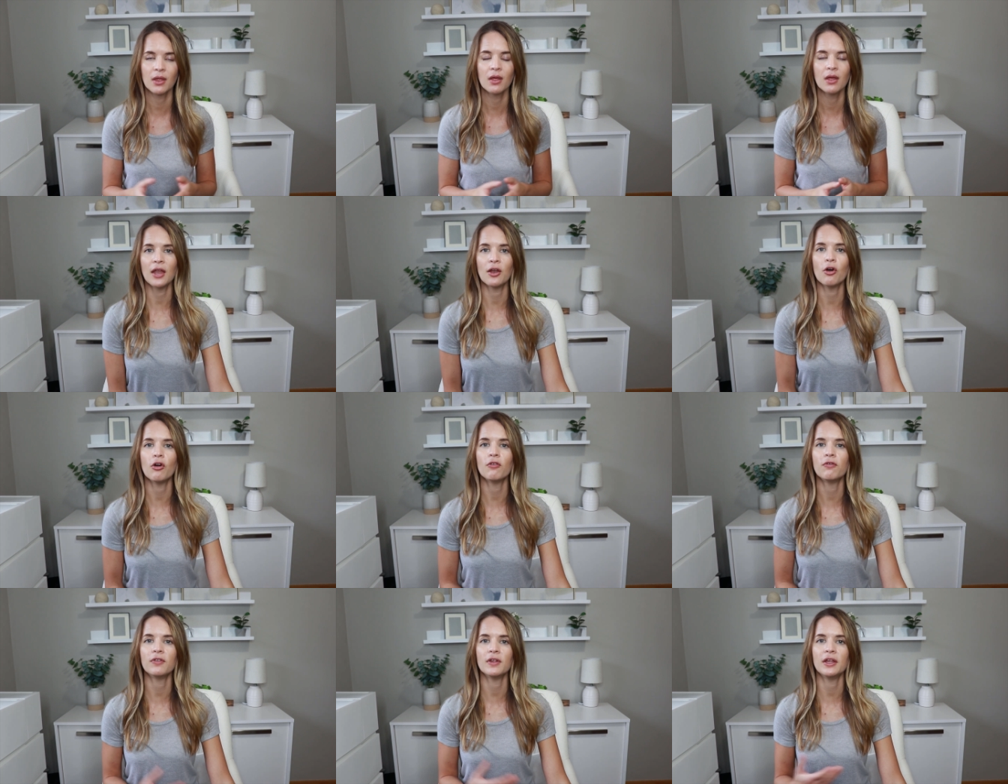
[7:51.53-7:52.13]
And
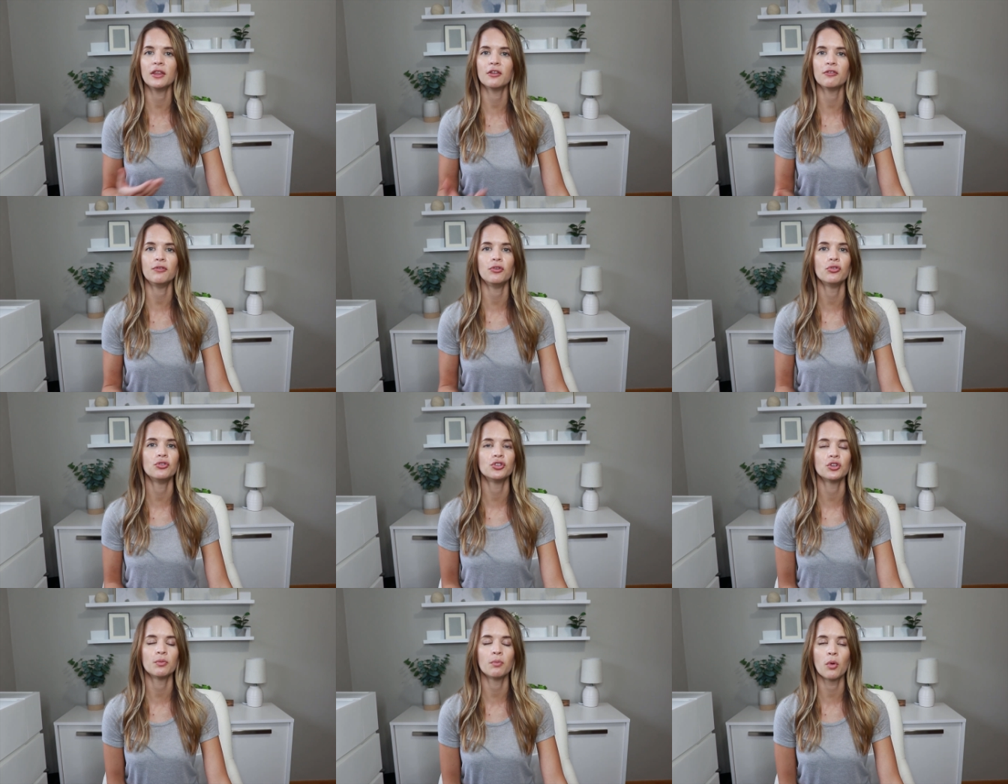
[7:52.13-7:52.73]
hopefully, in the
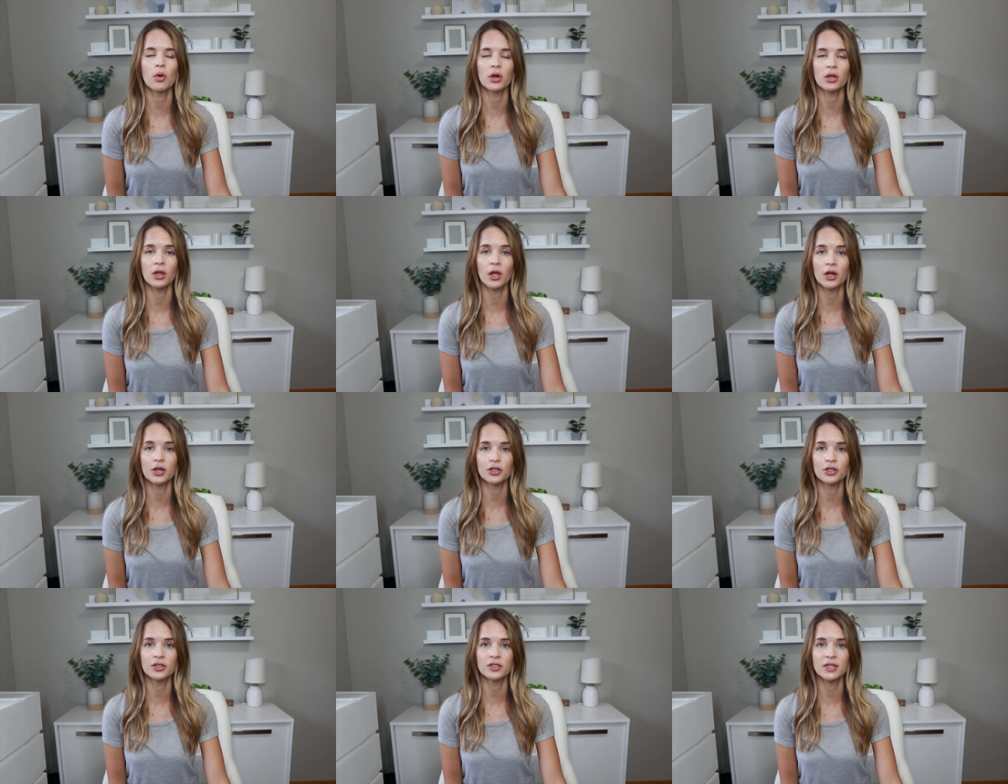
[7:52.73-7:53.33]
future, more
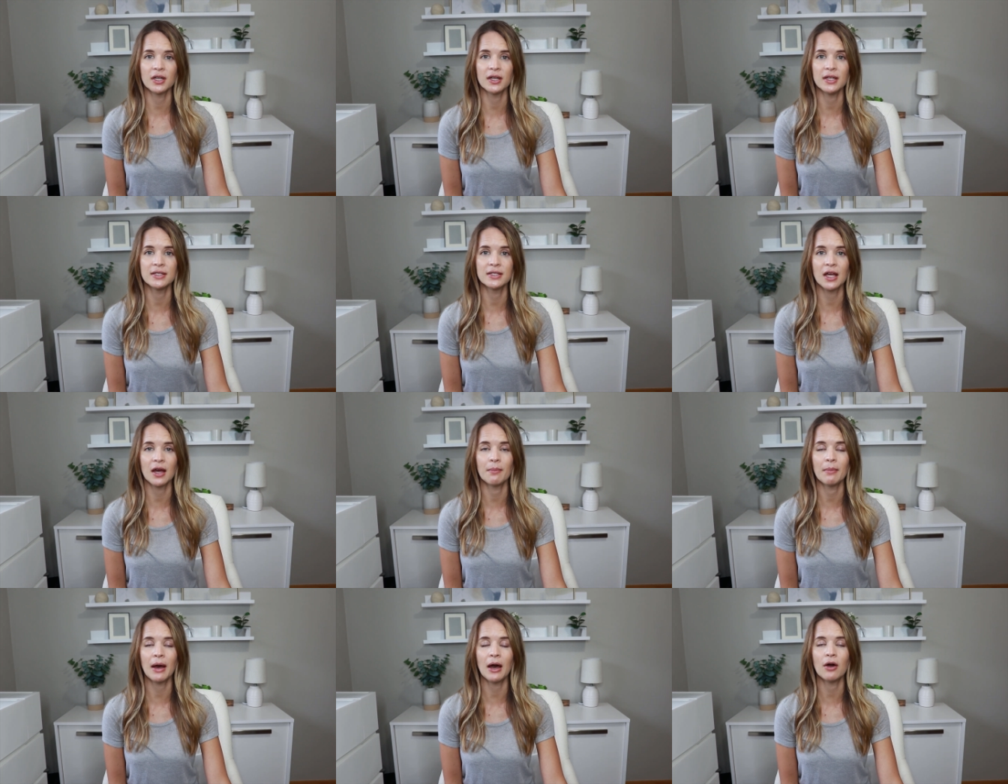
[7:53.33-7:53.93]
larger studies
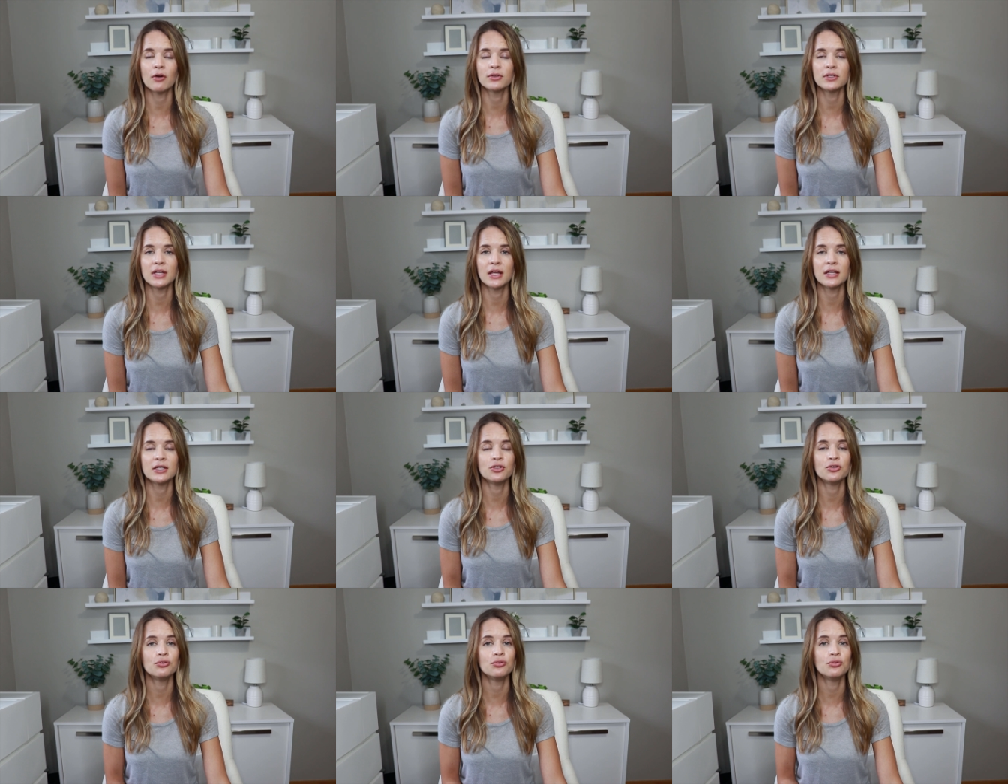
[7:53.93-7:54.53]
come out
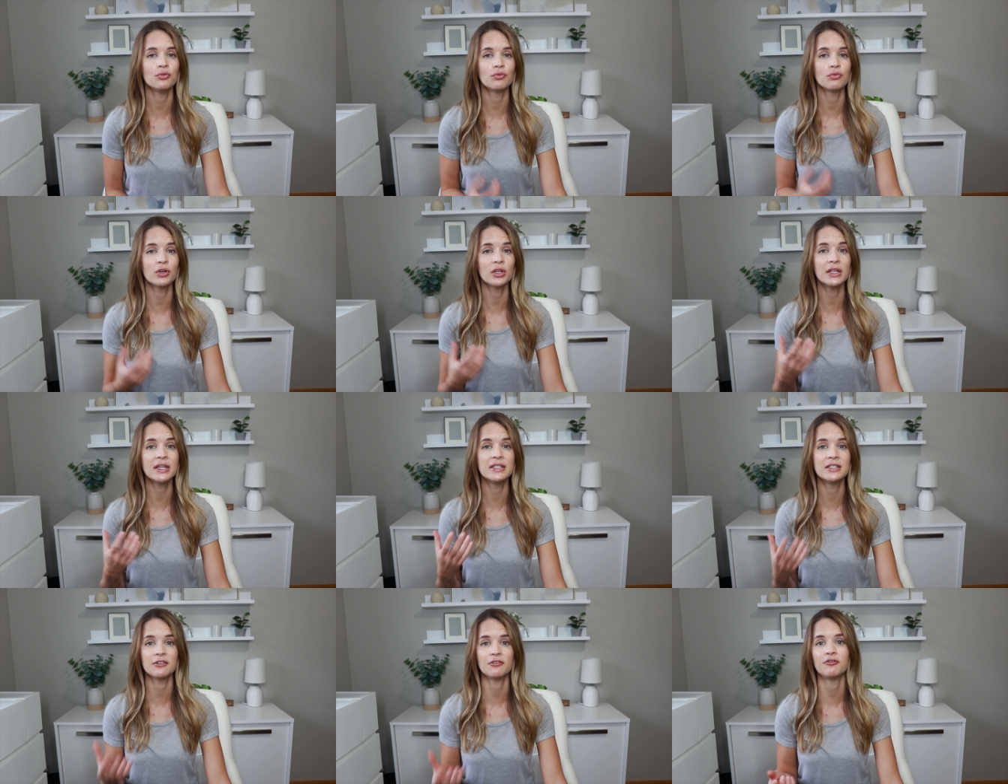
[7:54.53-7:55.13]
to
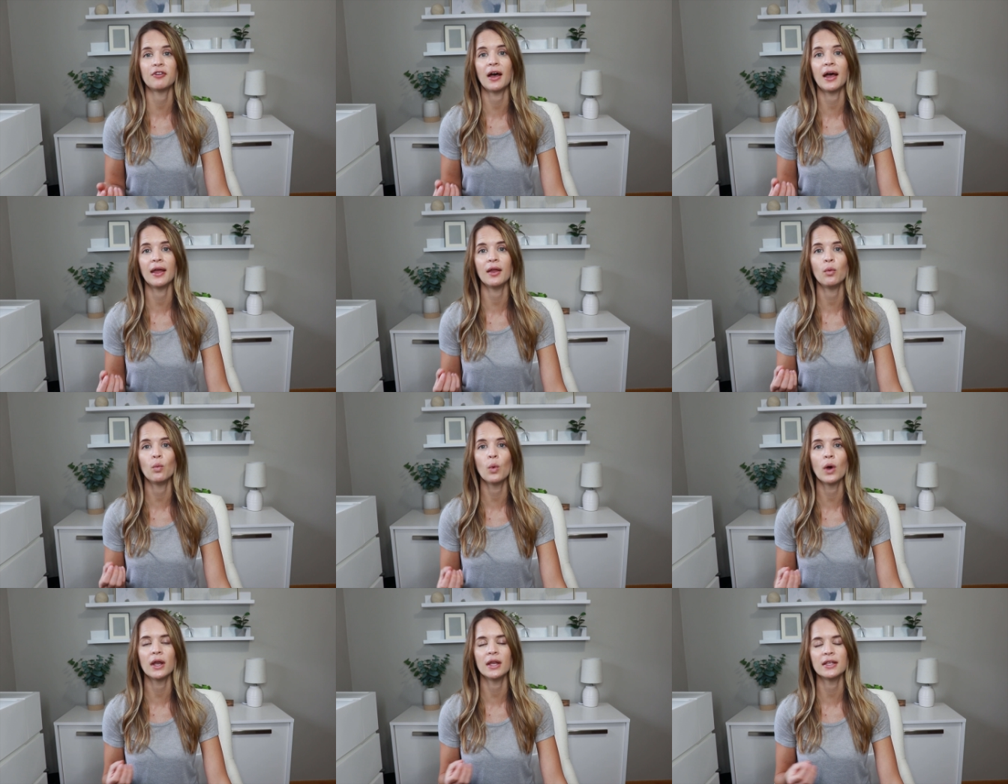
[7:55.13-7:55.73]
really
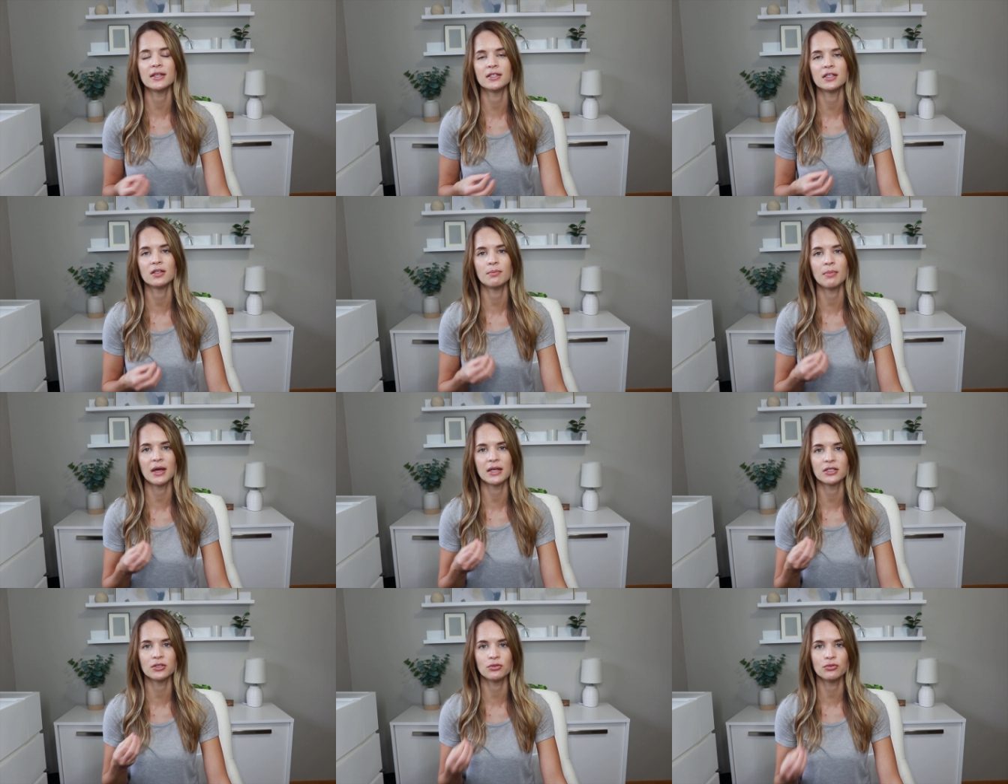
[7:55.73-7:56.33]
define what is the
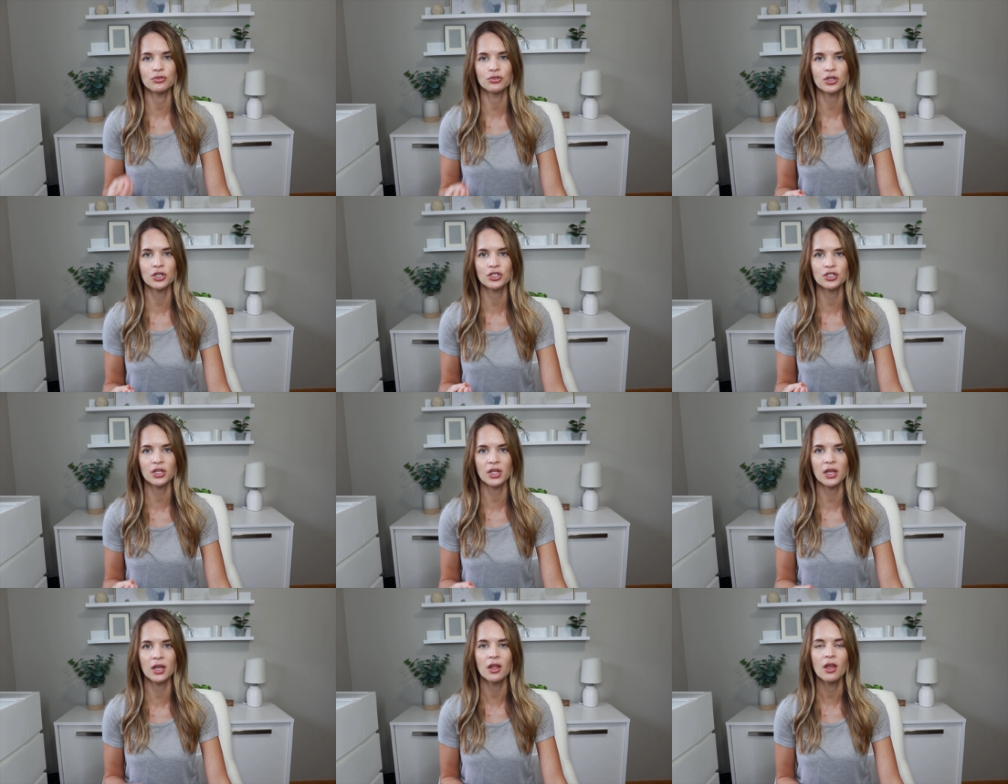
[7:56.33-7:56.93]
best
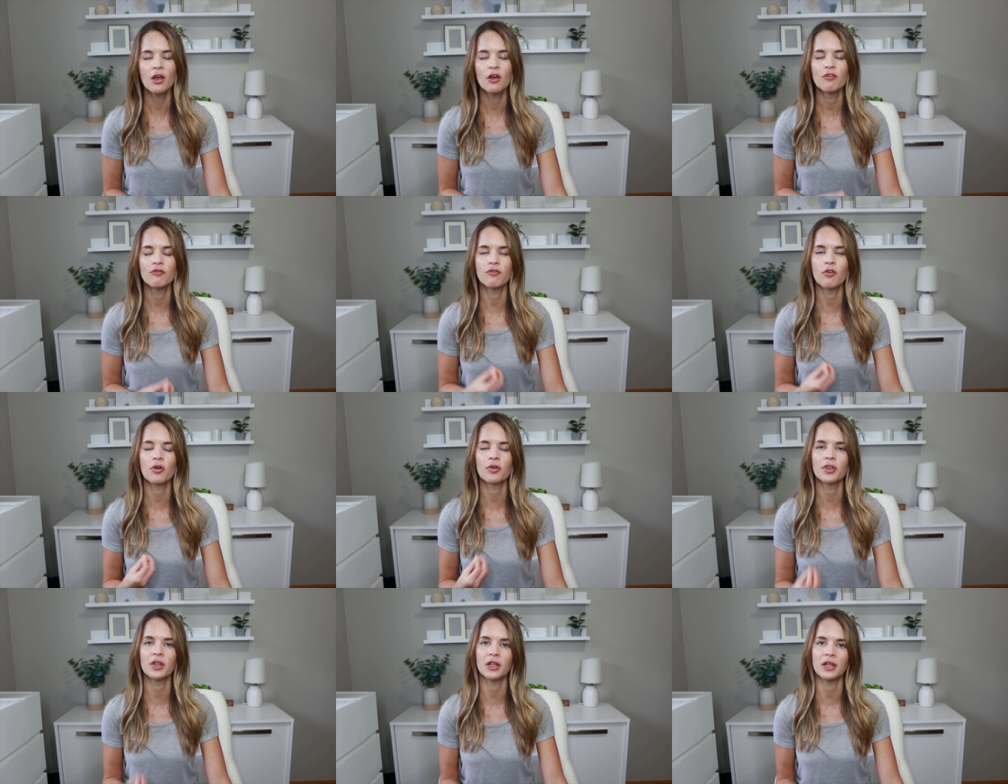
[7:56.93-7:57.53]
nutrition
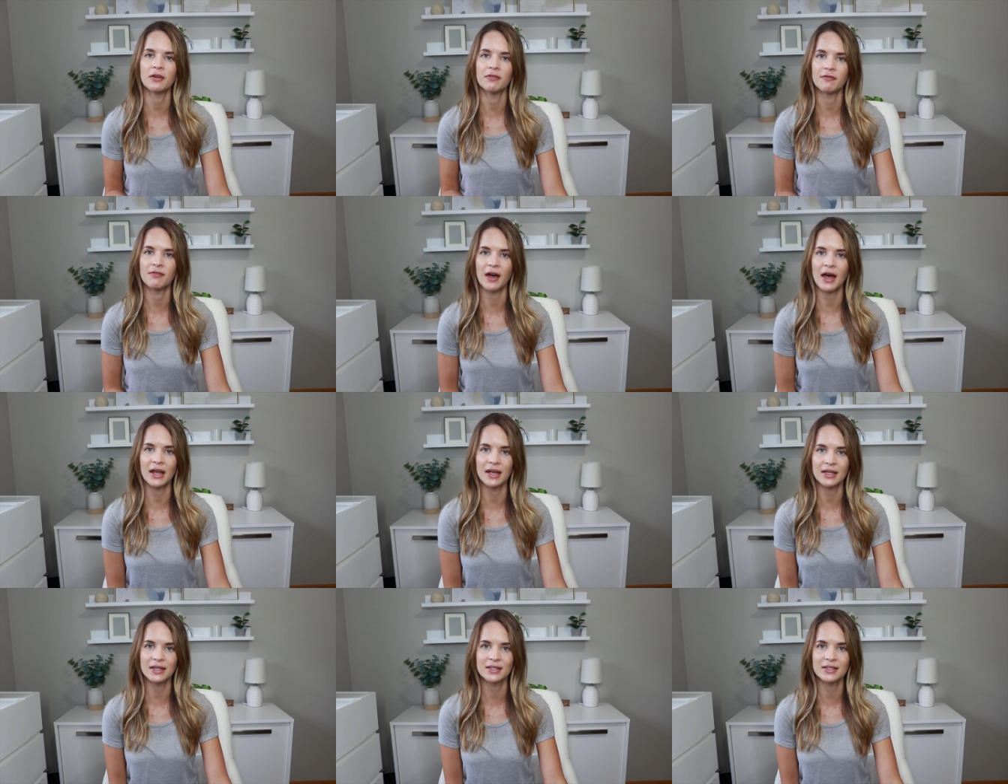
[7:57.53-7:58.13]
for the
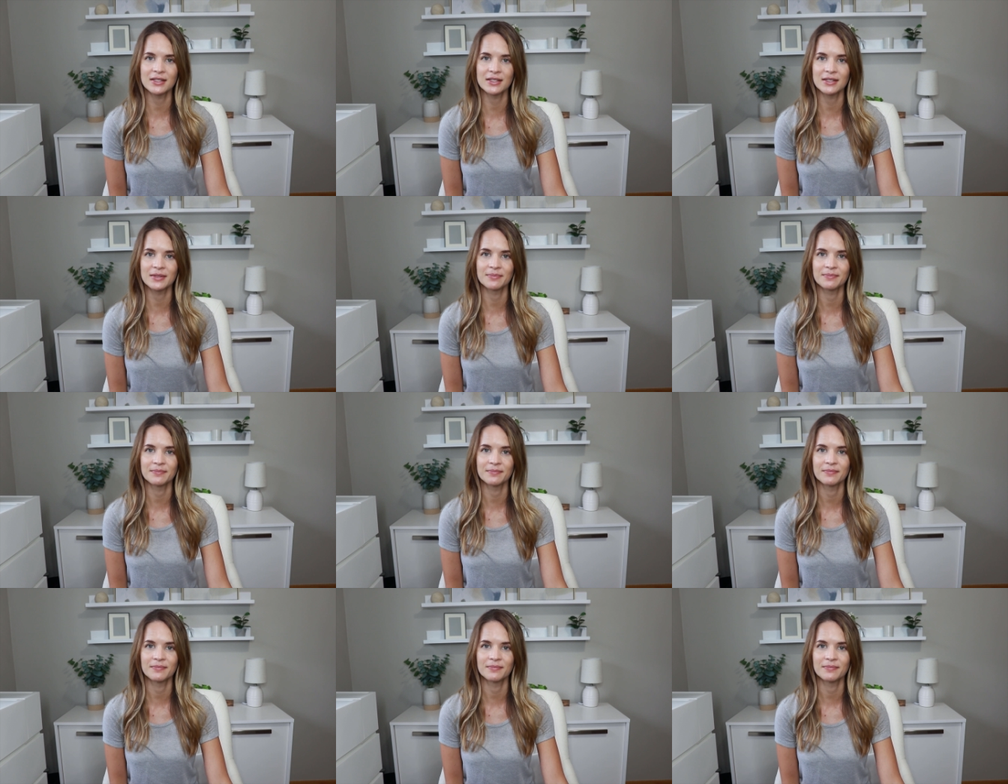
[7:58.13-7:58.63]
lymphatics.